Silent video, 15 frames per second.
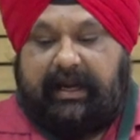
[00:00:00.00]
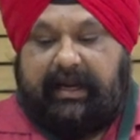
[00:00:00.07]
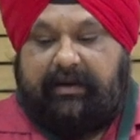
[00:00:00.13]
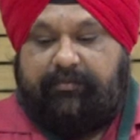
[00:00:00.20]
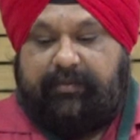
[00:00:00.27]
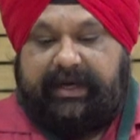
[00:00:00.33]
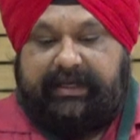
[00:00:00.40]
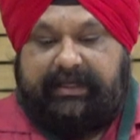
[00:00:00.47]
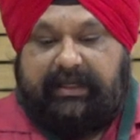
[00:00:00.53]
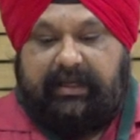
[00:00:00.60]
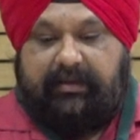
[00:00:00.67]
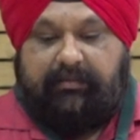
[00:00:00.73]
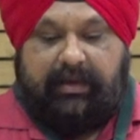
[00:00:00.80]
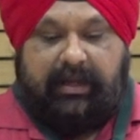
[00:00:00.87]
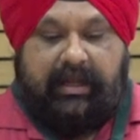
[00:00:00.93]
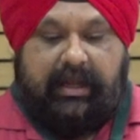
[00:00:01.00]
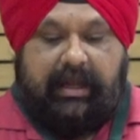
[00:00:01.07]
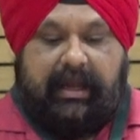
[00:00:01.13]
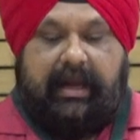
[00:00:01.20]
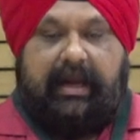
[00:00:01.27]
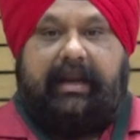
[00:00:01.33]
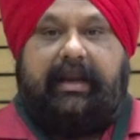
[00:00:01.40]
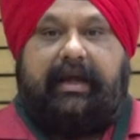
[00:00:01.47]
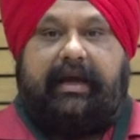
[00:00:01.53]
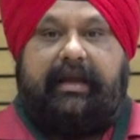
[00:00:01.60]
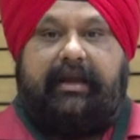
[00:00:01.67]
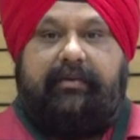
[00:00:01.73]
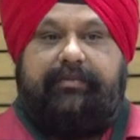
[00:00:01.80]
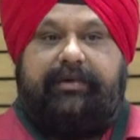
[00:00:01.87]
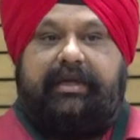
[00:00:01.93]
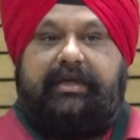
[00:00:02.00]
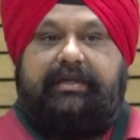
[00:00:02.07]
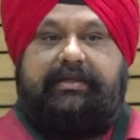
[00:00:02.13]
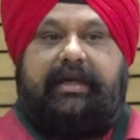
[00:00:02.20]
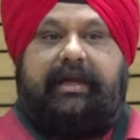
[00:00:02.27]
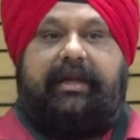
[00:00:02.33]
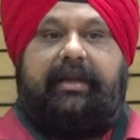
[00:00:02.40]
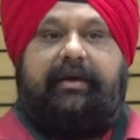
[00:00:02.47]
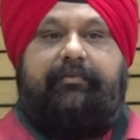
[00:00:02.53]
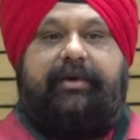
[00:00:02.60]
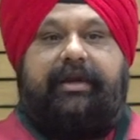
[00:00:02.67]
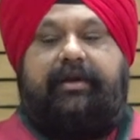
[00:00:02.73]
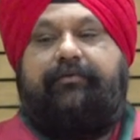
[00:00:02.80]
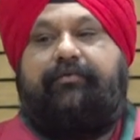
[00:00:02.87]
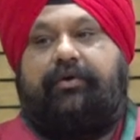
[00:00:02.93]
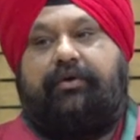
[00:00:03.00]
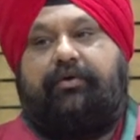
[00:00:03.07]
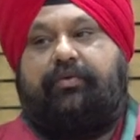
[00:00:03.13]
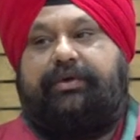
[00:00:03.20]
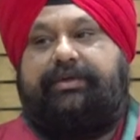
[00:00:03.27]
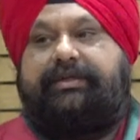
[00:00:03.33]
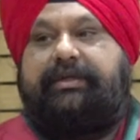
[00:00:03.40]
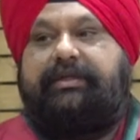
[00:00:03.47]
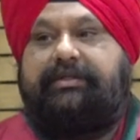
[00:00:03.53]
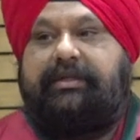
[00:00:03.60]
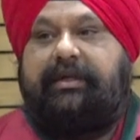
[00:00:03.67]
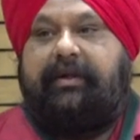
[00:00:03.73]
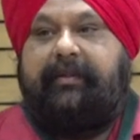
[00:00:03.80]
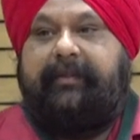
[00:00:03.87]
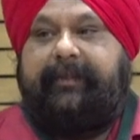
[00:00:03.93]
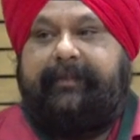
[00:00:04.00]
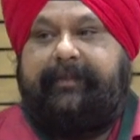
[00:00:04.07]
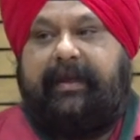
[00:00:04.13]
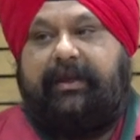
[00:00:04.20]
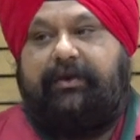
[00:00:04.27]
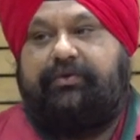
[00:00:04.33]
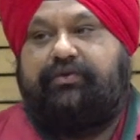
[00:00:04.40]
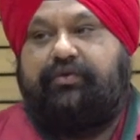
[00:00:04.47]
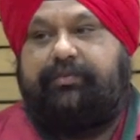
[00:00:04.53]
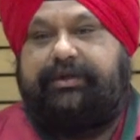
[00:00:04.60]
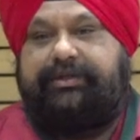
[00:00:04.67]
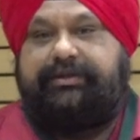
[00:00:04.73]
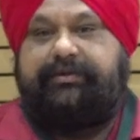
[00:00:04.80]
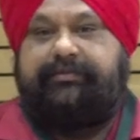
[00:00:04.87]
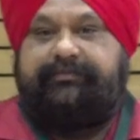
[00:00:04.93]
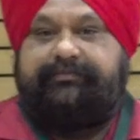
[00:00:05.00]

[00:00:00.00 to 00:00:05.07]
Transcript: and my team and ILBS, and I'm ready for your questions. Thank you so much.